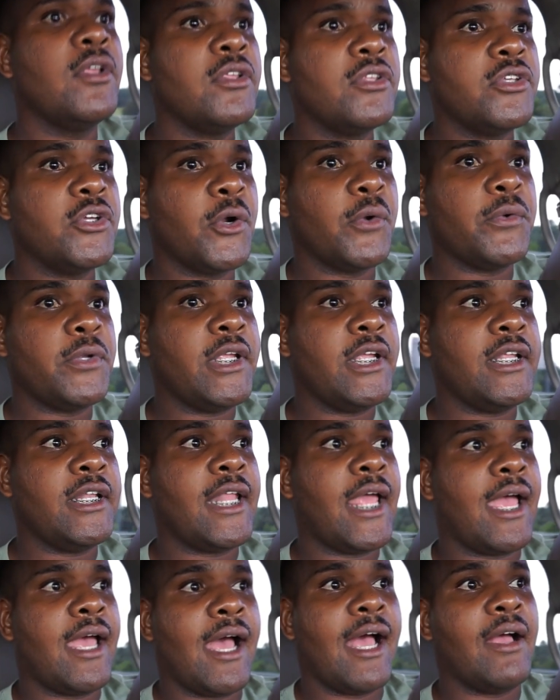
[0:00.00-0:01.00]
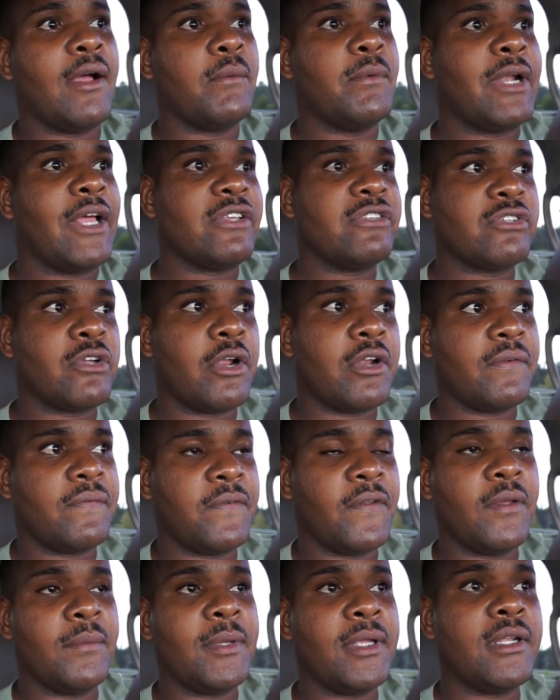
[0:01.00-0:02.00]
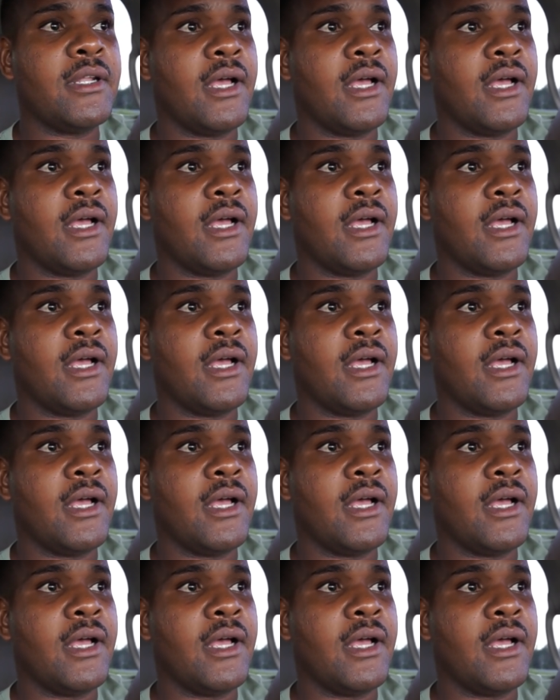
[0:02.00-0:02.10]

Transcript: You don't need that. When I started filming,